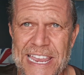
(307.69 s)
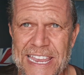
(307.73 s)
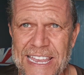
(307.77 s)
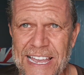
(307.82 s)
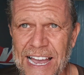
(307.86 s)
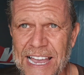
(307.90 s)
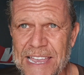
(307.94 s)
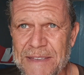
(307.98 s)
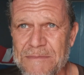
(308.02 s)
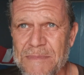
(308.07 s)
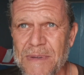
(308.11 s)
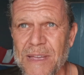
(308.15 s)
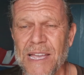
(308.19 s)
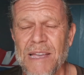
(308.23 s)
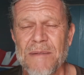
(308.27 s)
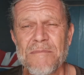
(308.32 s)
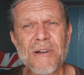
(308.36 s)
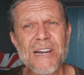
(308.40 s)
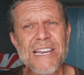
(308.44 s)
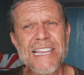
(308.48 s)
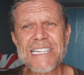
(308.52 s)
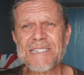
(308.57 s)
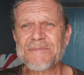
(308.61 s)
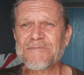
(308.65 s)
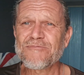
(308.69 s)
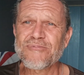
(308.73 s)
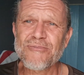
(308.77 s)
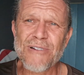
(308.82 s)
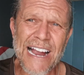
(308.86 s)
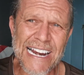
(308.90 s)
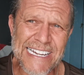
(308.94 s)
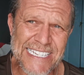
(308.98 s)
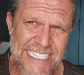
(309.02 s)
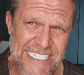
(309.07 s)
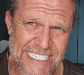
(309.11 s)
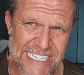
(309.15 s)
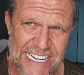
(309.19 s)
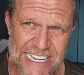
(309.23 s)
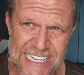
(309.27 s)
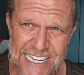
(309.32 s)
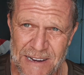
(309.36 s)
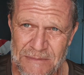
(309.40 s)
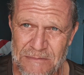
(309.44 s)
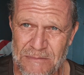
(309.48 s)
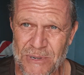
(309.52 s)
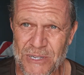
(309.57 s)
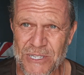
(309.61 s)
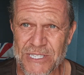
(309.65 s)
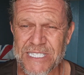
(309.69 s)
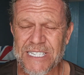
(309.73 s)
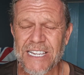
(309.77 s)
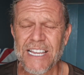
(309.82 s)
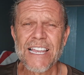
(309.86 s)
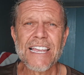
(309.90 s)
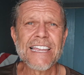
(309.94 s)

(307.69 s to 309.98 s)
game, but it's practicing numbers.